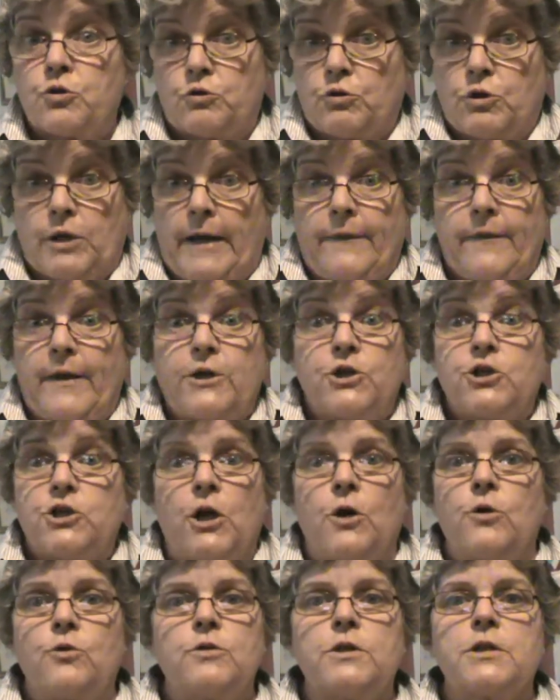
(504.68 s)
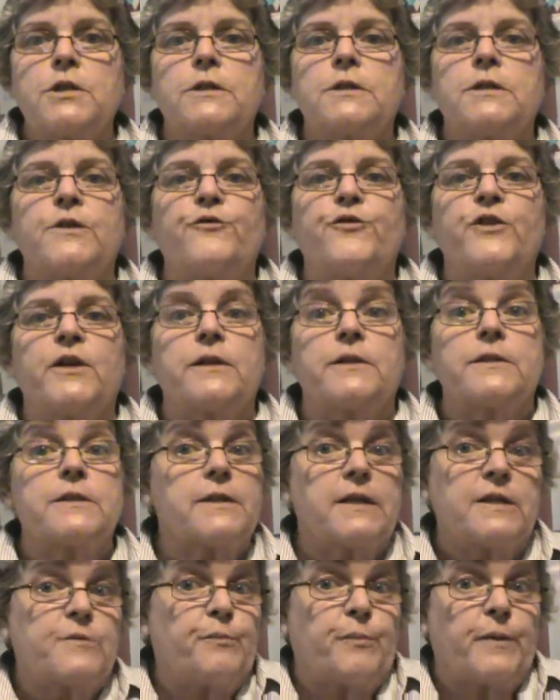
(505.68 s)
Can they show you certificates?
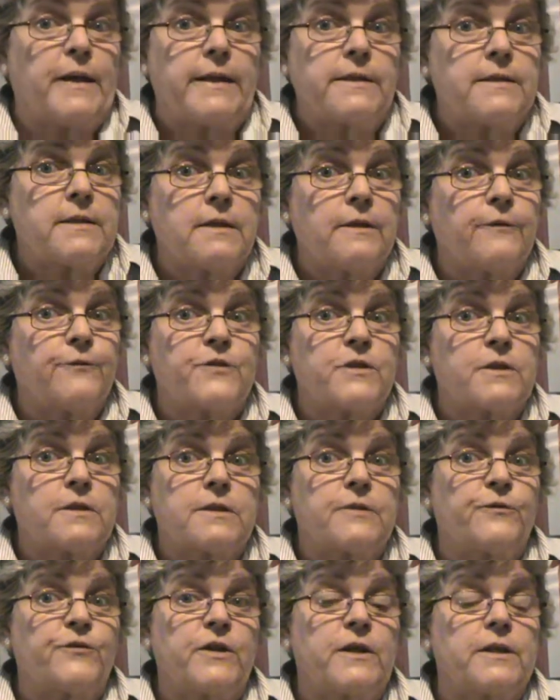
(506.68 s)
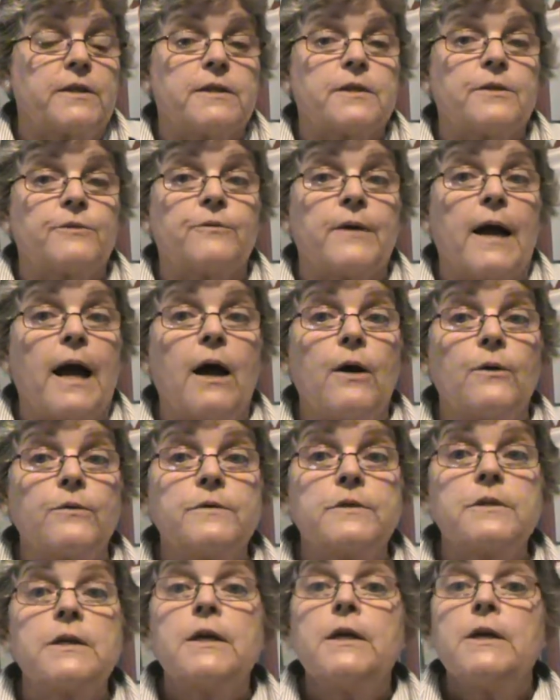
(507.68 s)
There's plenty of certificates
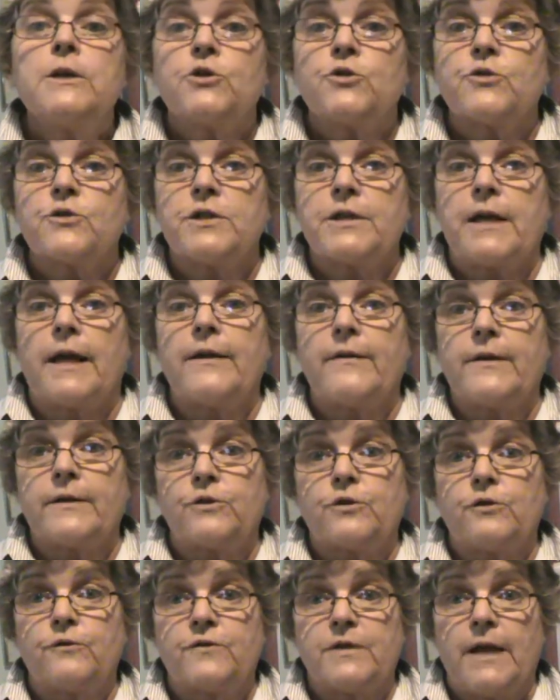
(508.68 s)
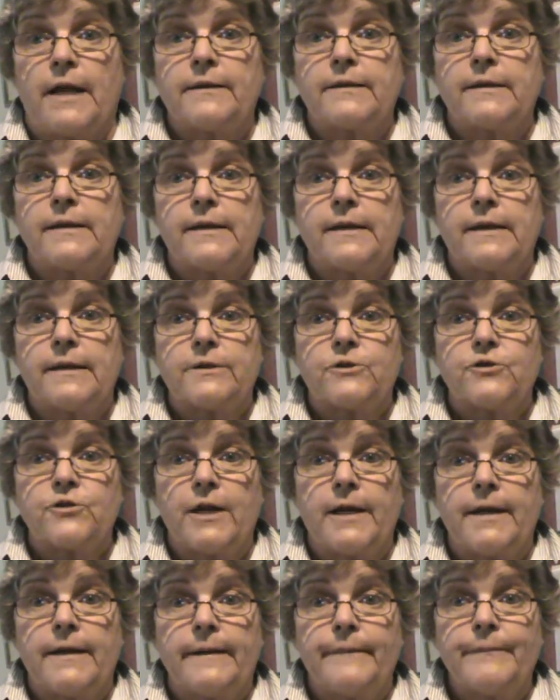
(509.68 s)
around to say that you've done clicker
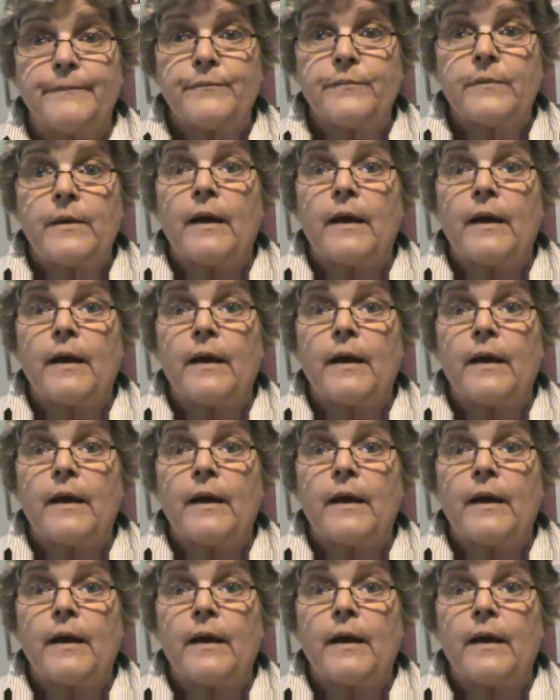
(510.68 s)
training.